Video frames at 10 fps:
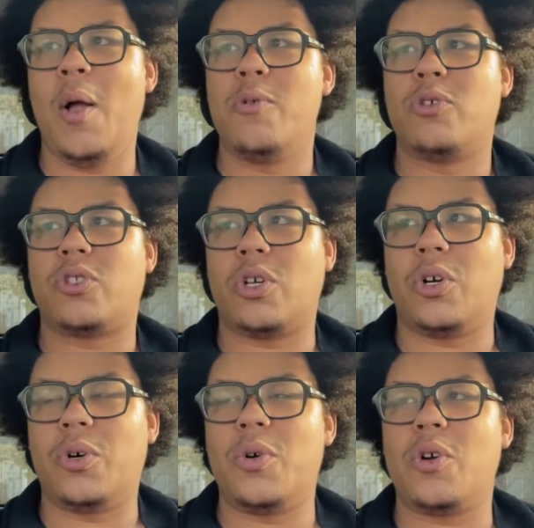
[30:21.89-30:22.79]

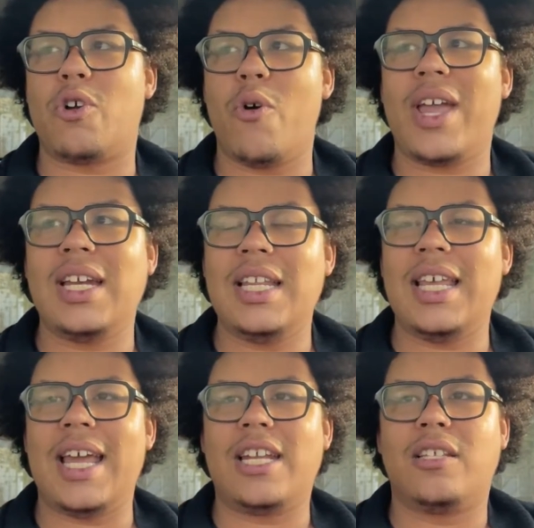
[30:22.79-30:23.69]
So going into
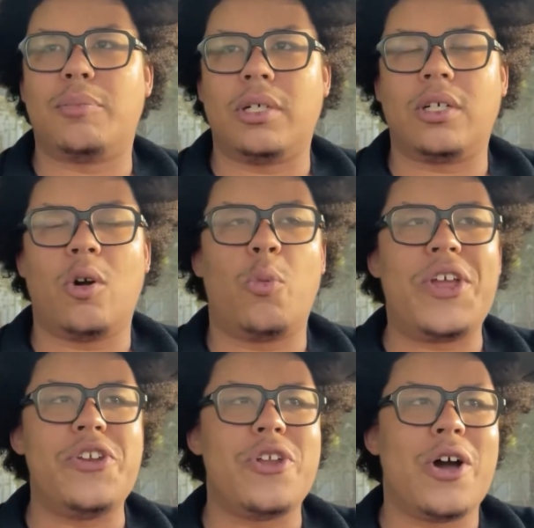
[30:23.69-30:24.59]
the end of the book, we
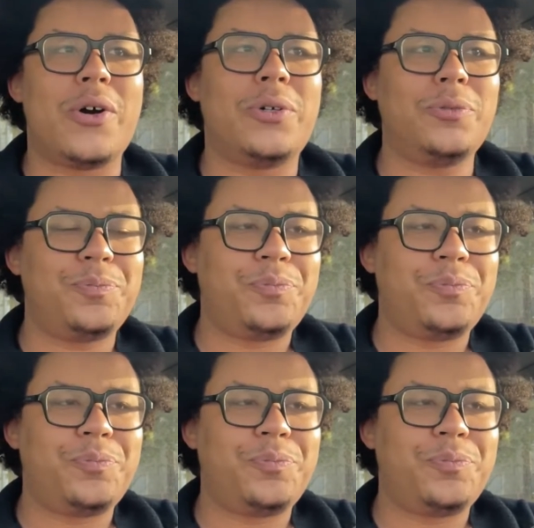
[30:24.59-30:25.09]
know